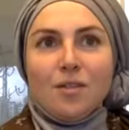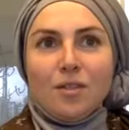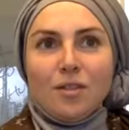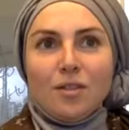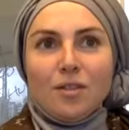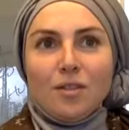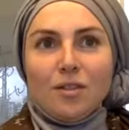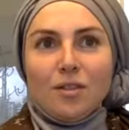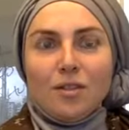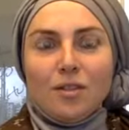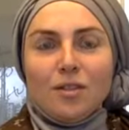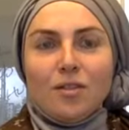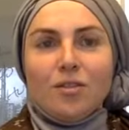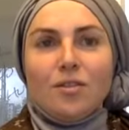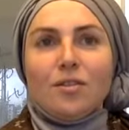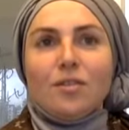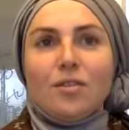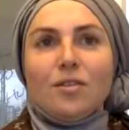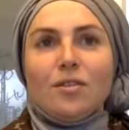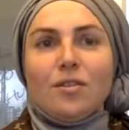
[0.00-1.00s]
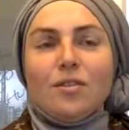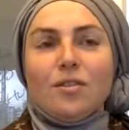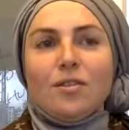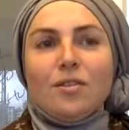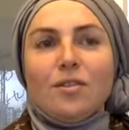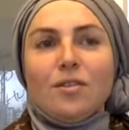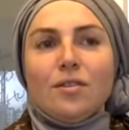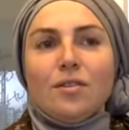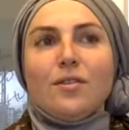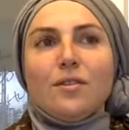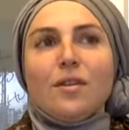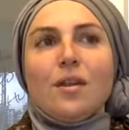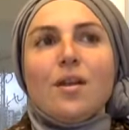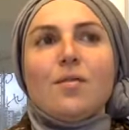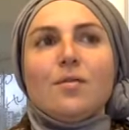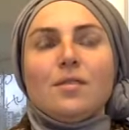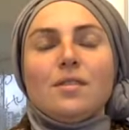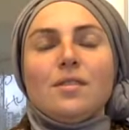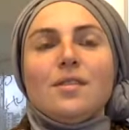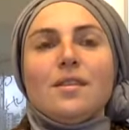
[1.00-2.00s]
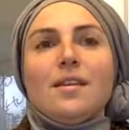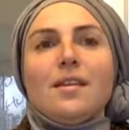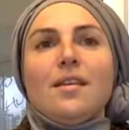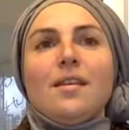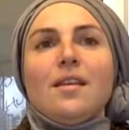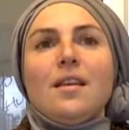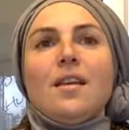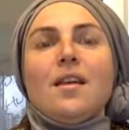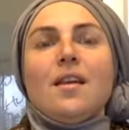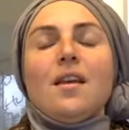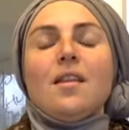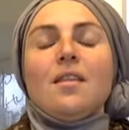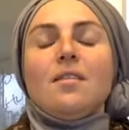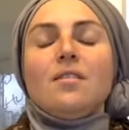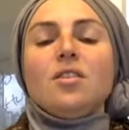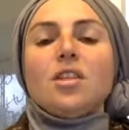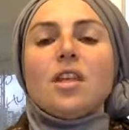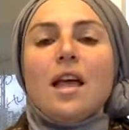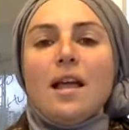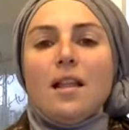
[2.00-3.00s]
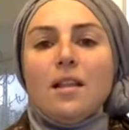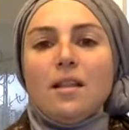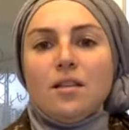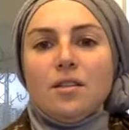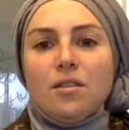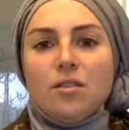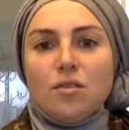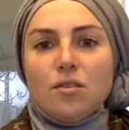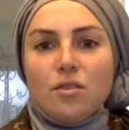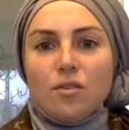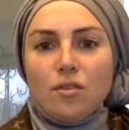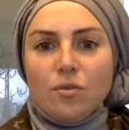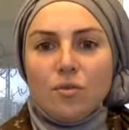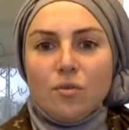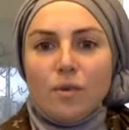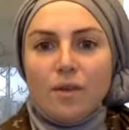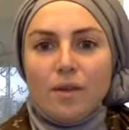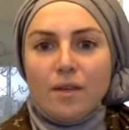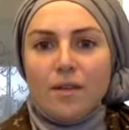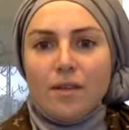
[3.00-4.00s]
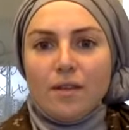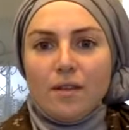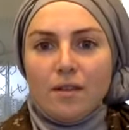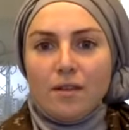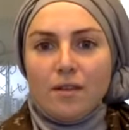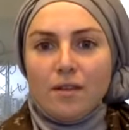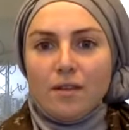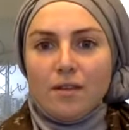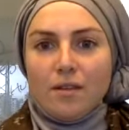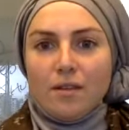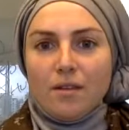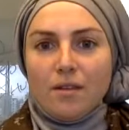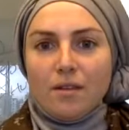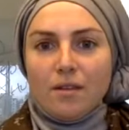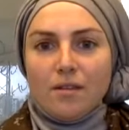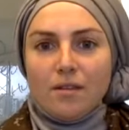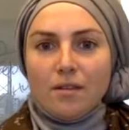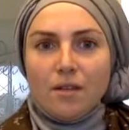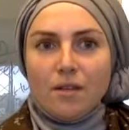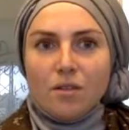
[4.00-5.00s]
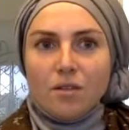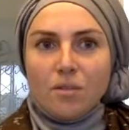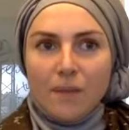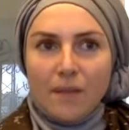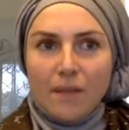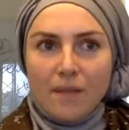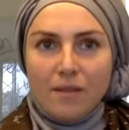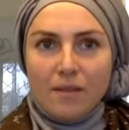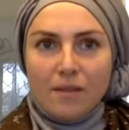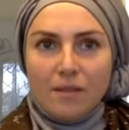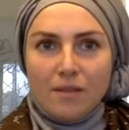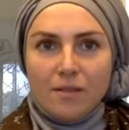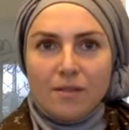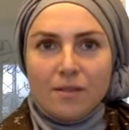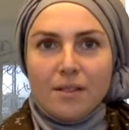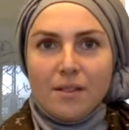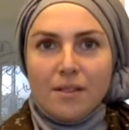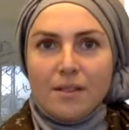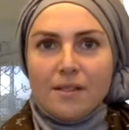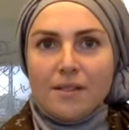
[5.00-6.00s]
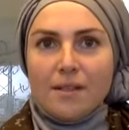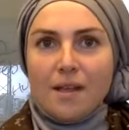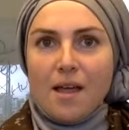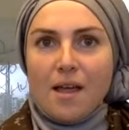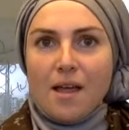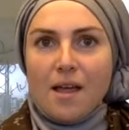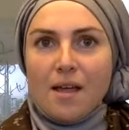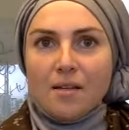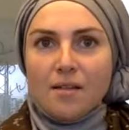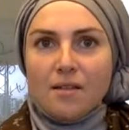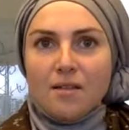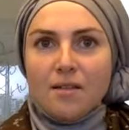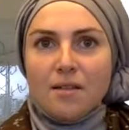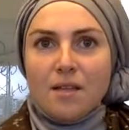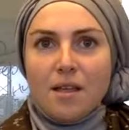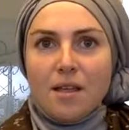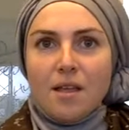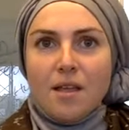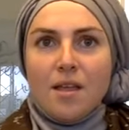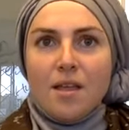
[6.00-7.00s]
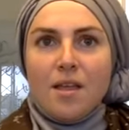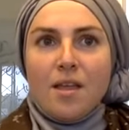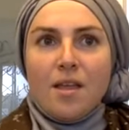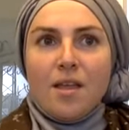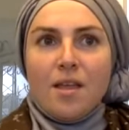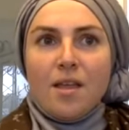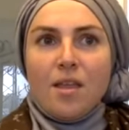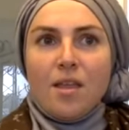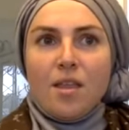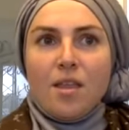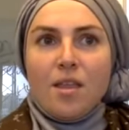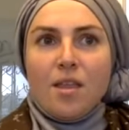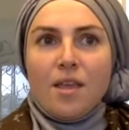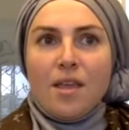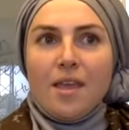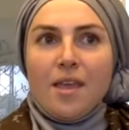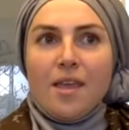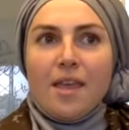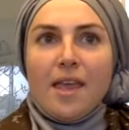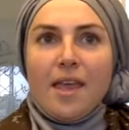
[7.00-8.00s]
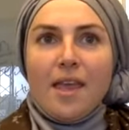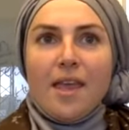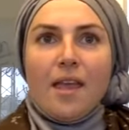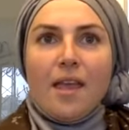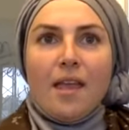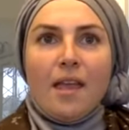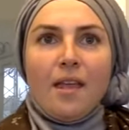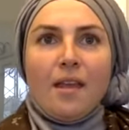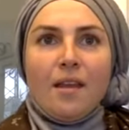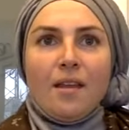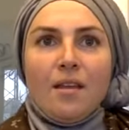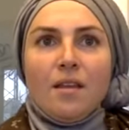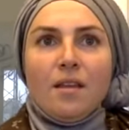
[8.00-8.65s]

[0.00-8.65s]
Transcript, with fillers: the, the, the Oops, I would say the challenge with such methods is that they can